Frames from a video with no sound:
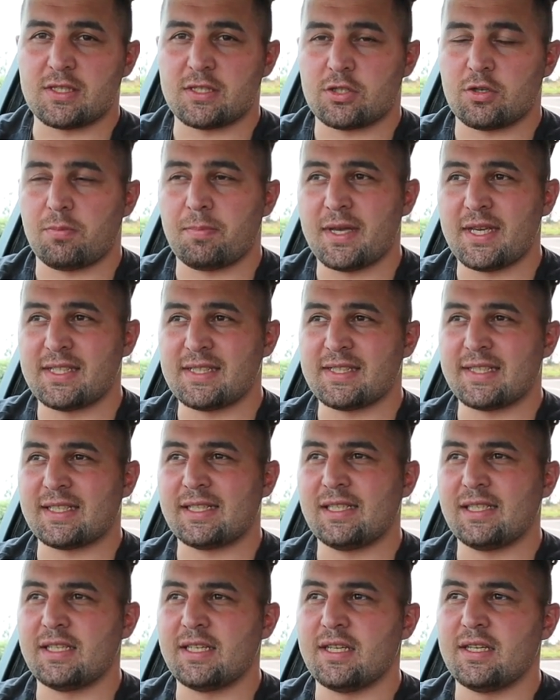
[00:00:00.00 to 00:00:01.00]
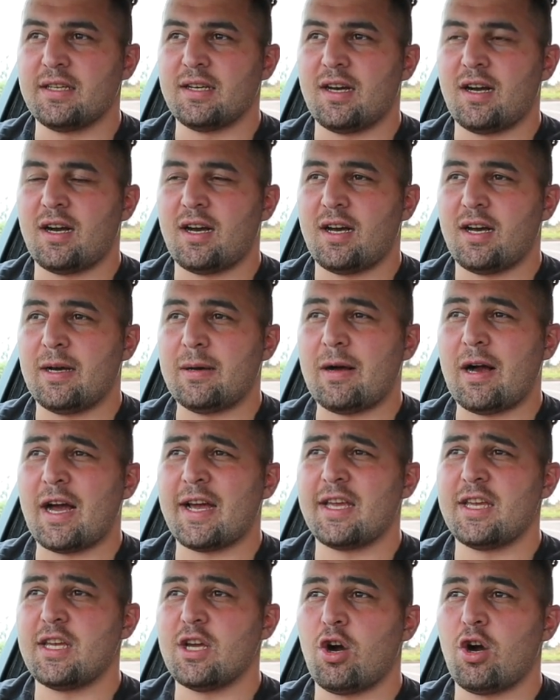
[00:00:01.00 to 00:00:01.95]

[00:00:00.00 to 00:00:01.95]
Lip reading: so basically, I